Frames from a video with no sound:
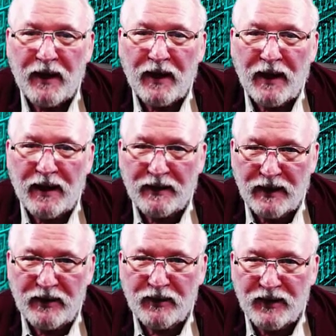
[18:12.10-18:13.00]
and then
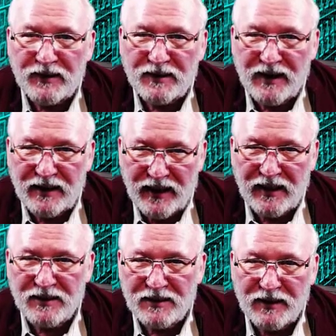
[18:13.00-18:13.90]
you can say
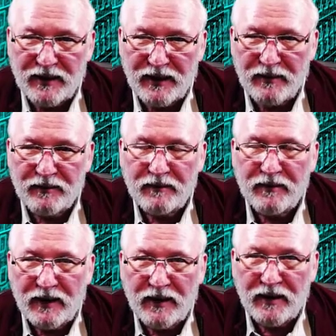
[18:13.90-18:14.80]
yes, and then
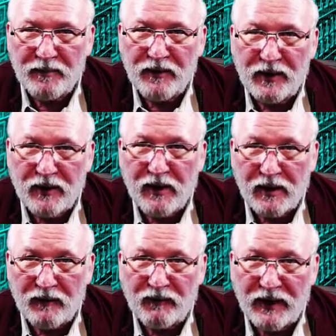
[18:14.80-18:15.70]
you
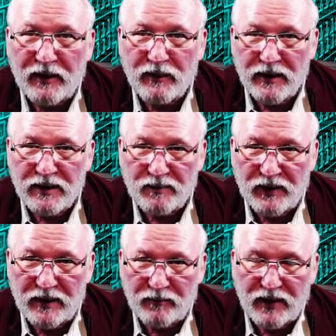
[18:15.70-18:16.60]
can configure this,
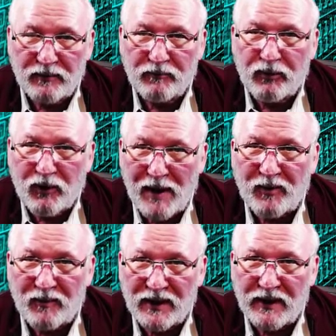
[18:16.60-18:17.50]
but
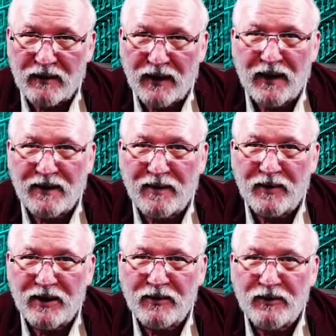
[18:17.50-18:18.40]
probably you're not going to be
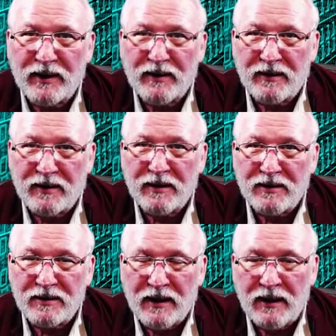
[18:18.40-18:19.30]
doing this
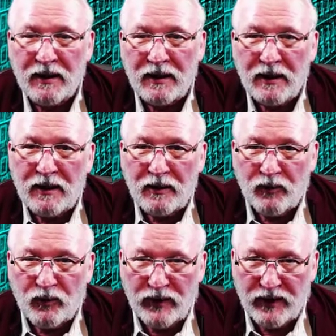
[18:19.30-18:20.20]

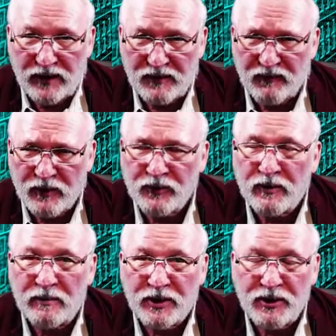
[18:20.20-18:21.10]
with this
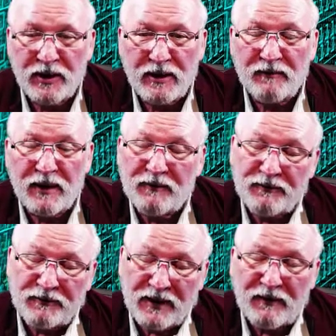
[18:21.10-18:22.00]
virtual machine.
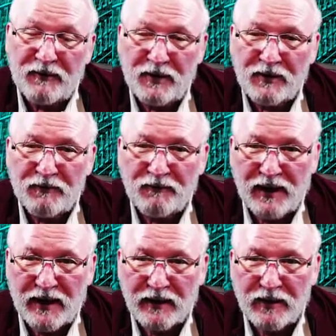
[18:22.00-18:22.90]
If you do,
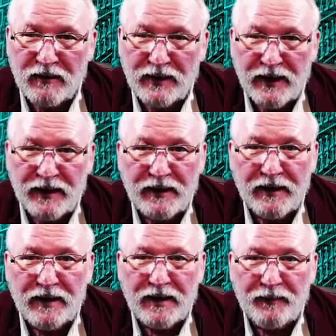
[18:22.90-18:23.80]
fine, go ahead,
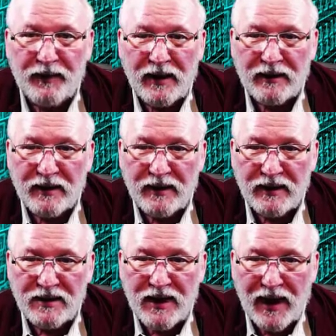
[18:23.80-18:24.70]
and then
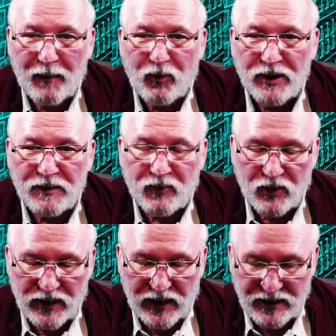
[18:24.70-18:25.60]
hit Tab once more
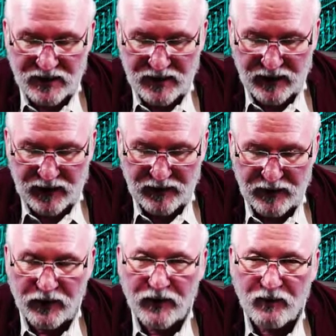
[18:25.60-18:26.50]
to get to Done, and then
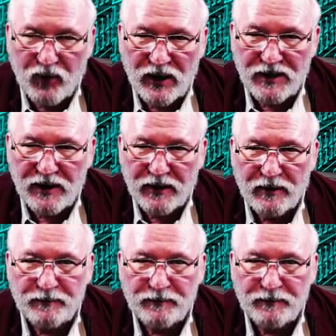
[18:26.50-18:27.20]
you can press Enter.